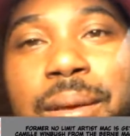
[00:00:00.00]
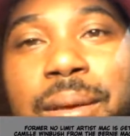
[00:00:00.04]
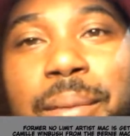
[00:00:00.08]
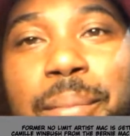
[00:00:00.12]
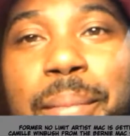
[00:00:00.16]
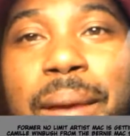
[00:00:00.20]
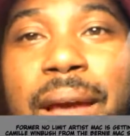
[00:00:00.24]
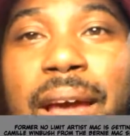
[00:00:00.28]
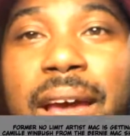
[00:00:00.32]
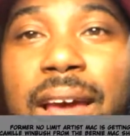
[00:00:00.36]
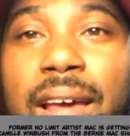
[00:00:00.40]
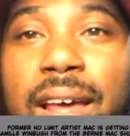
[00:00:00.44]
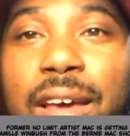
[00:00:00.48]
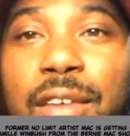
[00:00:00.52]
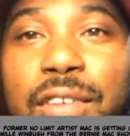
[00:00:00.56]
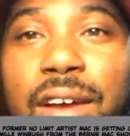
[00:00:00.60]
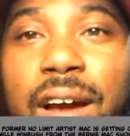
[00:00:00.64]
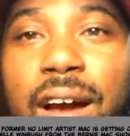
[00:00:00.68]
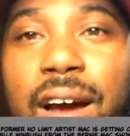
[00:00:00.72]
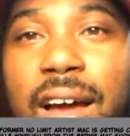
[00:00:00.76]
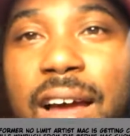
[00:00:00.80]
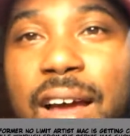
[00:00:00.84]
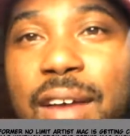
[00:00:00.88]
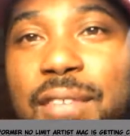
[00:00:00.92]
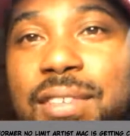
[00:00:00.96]
Man, if
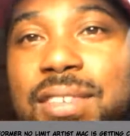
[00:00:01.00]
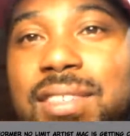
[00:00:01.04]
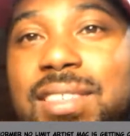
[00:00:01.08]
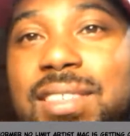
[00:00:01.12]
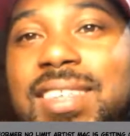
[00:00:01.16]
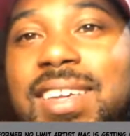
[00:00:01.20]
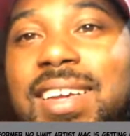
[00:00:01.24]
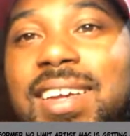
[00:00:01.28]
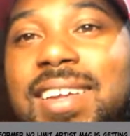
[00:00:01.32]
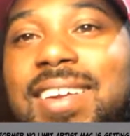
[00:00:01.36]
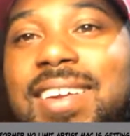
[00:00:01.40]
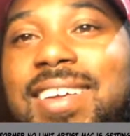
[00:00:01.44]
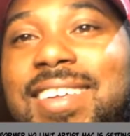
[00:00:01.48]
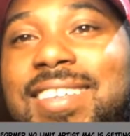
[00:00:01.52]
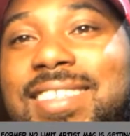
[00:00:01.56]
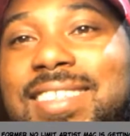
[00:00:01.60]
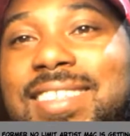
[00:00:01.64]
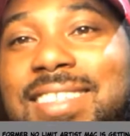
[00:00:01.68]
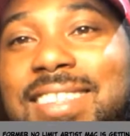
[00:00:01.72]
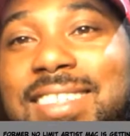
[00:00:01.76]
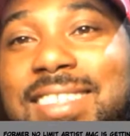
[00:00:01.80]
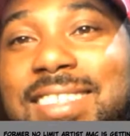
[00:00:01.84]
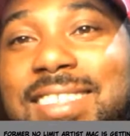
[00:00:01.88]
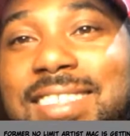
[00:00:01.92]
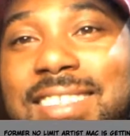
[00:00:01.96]
y'all haven't seen this
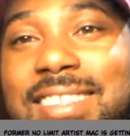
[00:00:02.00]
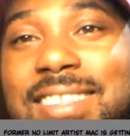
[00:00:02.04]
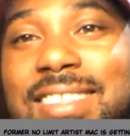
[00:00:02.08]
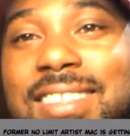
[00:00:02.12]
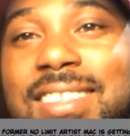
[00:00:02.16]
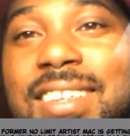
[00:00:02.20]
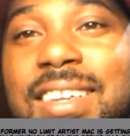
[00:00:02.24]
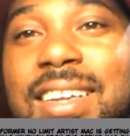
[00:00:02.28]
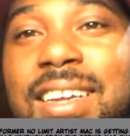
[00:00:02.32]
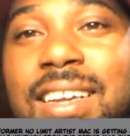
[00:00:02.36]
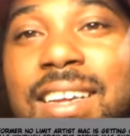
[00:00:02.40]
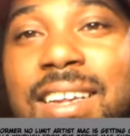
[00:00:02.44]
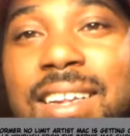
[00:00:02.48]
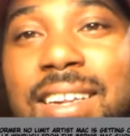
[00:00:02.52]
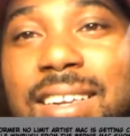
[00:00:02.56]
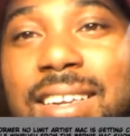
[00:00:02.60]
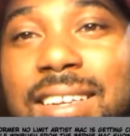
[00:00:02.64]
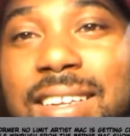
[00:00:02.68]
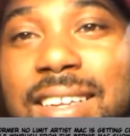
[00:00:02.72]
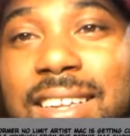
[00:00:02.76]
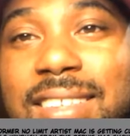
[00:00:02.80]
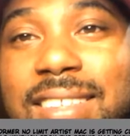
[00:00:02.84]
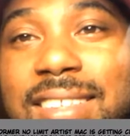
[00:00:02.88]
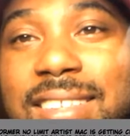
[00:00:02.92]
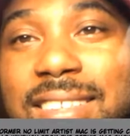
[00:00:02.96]

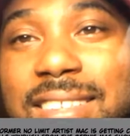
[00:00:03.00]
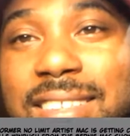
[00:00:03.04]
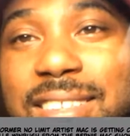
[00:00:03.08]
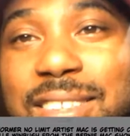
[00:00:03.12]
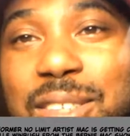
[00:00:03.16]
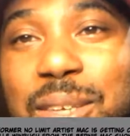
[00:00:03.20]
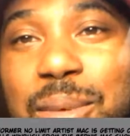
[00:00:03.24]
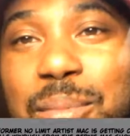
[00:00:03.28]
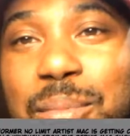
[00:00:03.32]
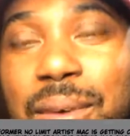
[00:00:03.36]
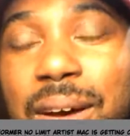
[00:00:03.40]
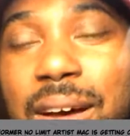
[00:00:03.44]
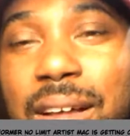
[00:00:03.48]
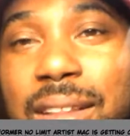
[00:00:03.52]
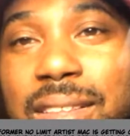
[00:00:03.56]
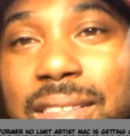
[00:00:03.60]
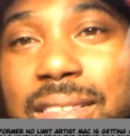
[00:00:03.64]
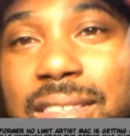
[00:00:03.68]
is some other